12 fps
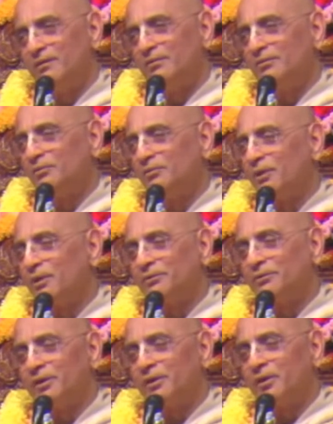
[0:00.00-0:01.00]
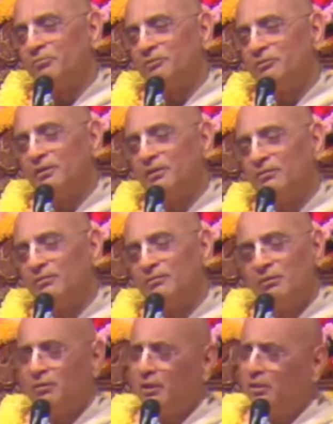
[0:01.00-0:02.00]
So Parashuram said,
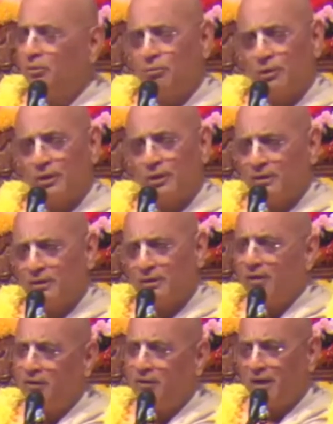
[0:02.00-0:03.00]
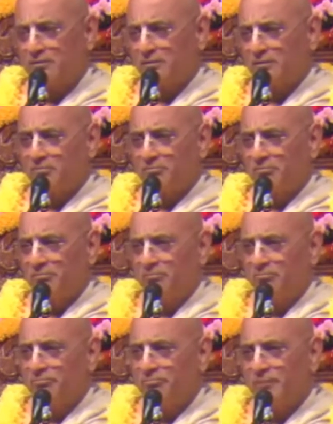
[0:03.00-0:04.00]
okay, don't worry, I will ask him.
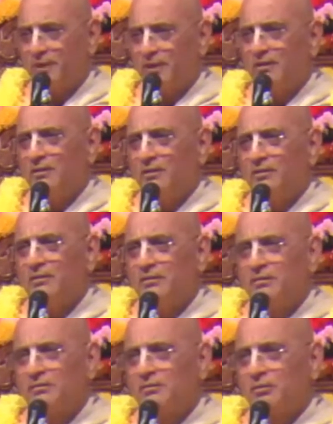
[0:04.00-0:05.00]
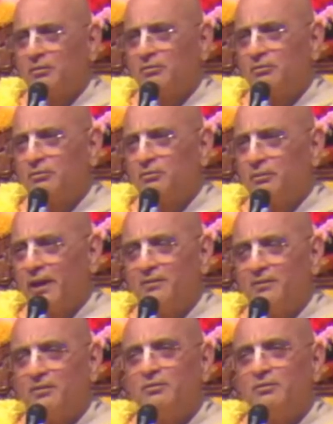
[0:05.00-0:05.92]
So to marry you.